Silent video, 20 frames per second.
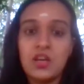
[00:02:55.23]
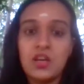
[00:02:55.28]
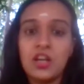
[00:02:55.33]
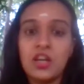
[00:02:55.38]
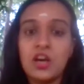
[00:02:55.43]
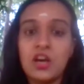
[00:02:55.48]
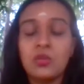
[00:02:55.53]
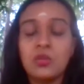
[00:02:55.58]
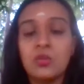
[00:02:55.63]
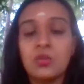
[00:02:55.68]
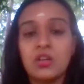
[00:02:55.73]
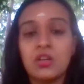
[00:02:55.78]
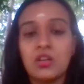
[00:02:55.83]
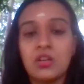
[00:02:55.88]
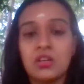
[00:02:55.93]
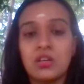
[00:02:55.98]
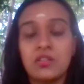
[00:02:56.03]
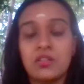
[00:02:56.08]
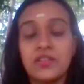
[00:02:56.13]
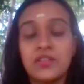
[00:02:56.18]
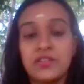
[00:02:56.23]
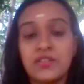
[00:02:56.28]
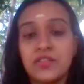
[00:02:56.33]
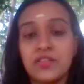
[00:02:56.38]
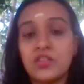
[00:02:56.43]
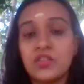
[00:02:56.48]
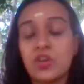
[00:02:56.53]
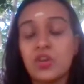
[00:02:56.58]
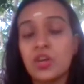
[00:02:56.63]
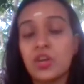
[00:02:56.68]
Now, when
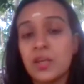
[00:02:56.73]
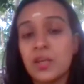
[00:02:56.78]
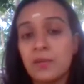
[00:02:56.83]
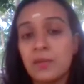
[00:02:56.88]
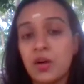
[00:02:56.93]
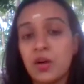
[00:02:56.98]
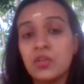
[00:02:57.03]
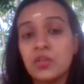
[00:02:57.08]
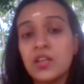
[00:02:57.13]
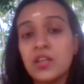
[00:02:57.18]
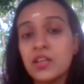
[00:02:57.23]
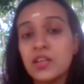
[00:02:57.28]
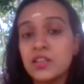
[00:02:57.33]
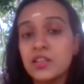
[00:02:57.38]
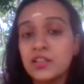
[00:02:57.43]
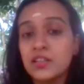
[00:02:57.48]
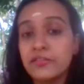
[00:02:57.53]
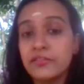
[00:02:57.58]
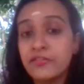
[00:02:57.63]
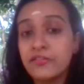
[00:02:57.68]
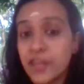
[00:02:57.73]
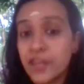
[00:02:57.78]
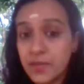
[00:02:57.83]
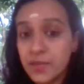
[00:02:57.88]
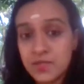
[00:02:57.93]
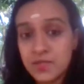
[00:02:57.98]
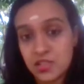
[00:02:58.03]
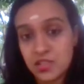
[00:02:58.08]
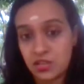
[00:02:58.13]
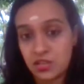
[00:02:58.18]
we talk about the
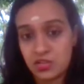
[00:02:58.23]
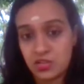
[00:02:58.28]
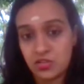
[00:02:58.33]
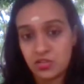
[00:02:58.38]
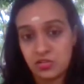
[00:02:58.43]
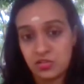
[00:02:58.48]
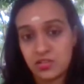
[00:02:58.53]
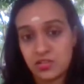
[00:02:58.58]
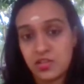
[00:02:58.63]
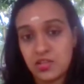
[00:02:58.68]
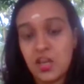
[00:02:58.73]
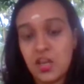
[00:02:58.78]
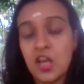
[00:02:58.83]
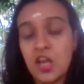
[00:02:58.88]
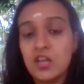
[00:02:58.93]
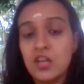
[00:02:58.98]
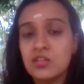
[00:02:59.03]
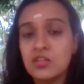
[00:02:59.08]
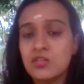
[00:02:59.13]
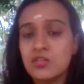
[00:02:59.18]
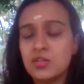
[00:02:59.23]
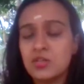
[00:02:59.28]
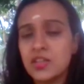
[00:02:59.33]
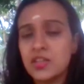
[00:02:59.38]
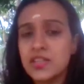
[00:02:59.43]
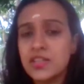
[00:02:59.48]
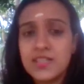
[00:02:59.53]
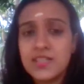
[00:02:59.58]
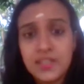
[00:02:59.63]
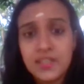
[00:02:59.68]
frame structures, so
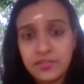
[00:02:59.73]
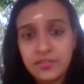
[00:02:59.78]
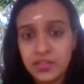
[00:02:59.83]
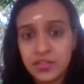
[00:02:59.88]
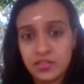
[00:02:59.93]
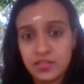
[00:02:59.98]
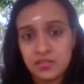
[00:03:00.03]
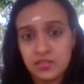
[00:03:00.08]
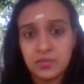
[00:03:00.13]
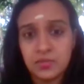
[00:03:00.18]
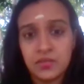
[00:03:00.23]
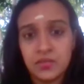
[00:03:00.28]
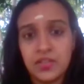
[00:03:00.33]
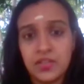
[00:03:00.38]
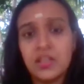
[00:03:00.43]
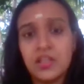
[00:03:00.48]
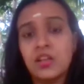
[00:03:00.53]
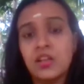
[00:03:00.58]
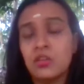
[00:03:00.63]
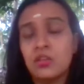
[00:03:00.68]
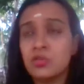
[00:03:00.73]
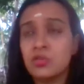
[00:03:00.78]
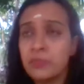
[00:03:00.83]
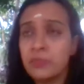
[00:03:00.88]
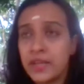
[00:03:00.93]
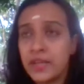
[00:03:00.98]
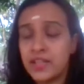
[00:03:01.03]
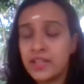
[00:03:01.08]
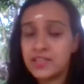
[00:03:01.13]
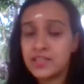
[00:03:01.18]
there is a difference between a load-bearing